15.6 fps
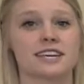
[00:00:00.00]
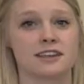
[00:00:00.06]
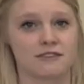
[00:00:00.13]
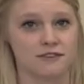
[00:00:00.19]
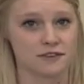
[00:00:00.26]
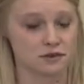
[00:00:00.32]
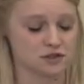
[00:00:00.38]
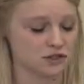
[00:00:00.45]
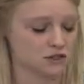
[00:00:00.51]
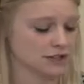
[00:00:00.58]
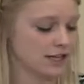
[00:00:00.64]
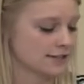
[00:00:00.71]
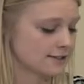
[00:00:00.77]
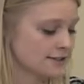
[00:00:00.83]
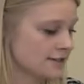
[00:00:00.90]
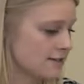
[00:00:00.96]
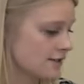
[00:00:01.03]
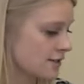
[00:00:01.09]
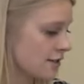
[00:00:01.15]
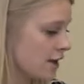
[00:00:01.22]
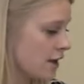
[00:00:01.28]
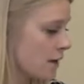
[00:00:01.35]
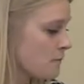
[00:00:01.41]
in future
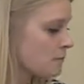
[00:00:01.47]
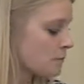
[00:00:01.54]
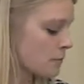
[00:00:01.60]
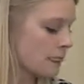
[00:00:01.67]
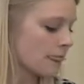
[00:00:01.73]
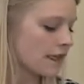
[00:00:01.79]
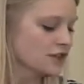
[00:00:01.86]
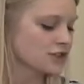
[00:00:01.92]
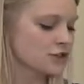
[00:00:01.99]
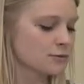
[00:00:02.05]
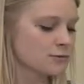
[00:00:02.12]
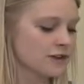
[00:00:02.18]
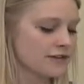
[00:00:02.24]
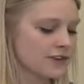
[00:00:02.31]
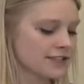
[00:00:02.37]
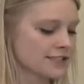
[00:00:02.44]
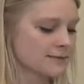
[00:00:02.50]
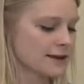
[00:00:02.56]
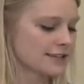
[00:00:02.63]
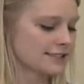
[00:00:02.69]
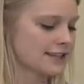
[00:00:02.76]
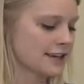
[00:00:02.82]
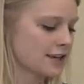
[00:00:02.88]
lessons. So moving to
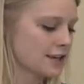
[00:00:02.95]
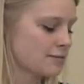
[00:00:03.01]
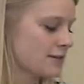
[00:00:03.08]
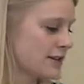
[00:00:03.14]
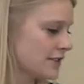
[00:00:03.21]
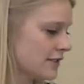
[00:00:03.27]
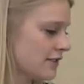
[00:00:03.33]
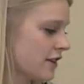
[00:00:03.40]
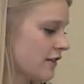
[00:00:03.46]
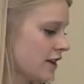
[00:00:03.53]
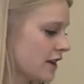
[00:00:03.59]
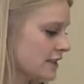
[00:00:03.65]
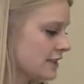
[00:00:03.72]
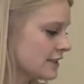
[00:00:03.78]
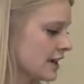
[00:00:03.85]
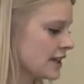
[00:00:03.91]
my second piece of evidence,